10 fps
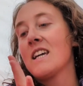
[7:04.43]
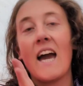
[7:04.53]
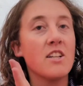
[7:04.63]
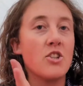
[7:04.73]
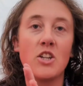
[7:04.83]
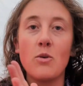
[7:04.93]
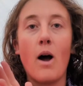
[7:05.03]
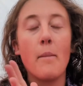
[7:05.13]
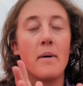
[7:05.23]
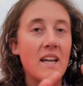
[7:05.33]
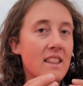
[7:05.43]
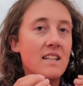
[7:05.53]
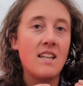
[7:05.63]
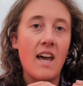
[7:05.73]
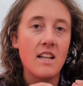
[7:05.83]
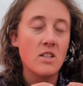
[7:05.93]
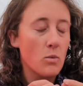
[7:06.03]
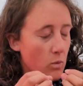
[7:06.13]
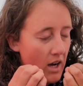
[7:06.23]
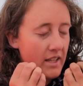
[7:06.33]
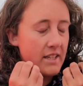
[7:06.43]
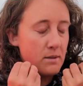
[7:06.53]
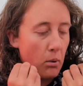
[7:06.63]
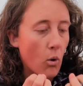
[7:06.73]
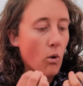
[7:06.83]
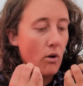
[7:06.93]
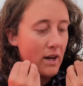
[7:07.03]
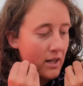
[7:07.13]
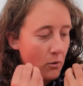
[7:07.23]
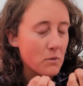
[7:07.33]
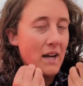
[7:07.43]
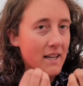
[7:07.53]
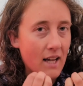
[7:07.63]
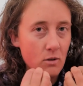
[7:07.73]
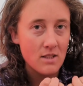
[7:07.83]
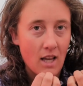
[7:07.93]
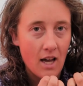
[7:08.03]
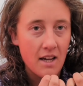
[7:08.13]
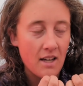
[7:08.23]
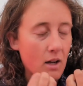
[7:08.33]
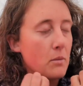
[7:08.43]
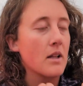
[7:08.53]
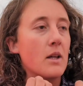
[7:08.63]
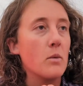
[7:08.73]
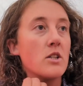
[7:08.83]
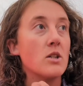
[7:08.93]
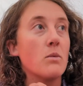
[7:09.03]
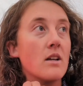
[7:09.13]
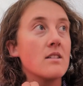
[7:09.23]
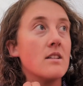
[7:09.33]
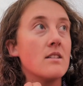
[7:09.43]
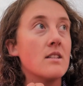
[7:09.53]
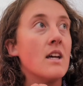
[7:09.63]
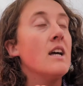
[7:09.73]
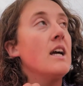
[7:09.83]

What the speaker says: catching you up in the tent while it is pouring rain outside. I really wish it wasn't.